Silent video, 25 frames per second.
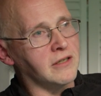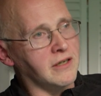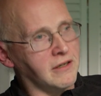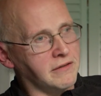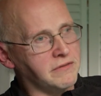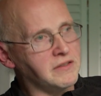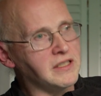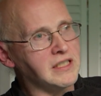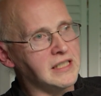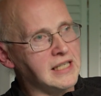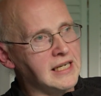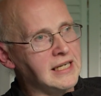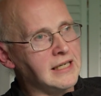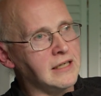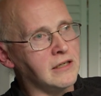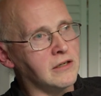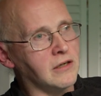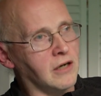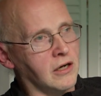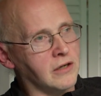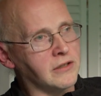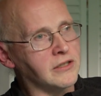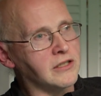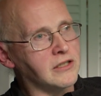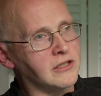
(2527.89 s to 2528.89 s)
I've seen
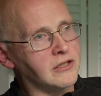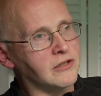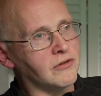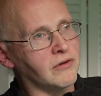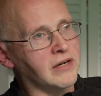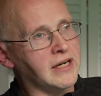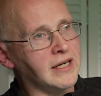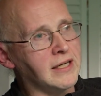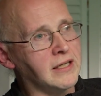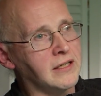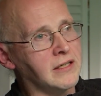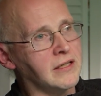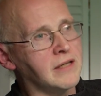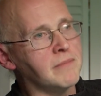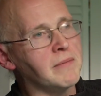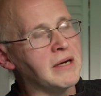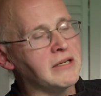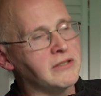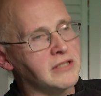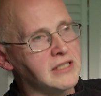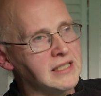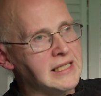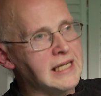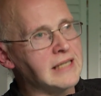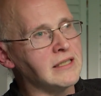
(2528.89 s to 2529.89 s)
on a screen and the
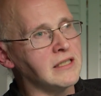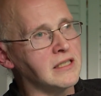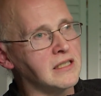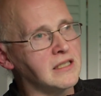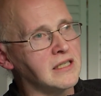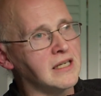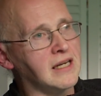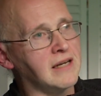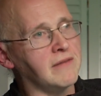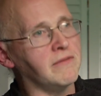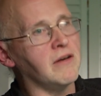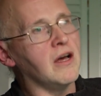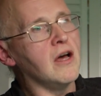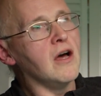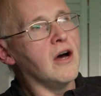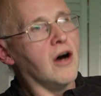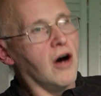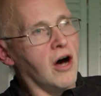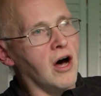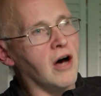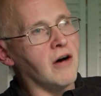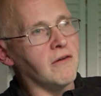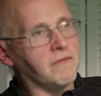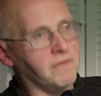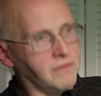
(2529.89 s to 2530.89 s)
most sensitive
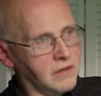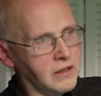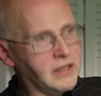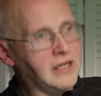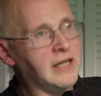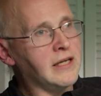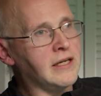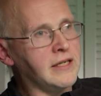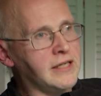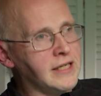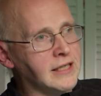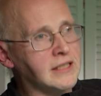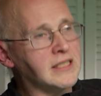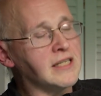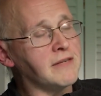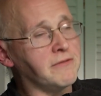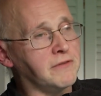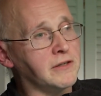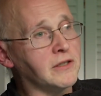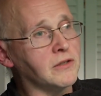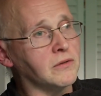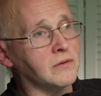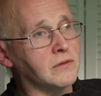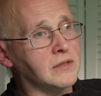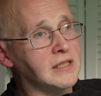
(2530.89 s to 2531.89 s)
of learning
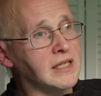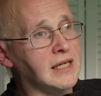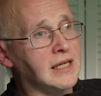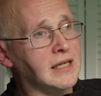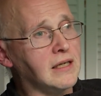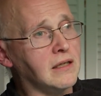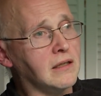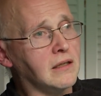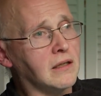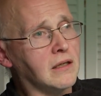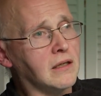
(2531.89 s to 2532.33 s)
difficulty.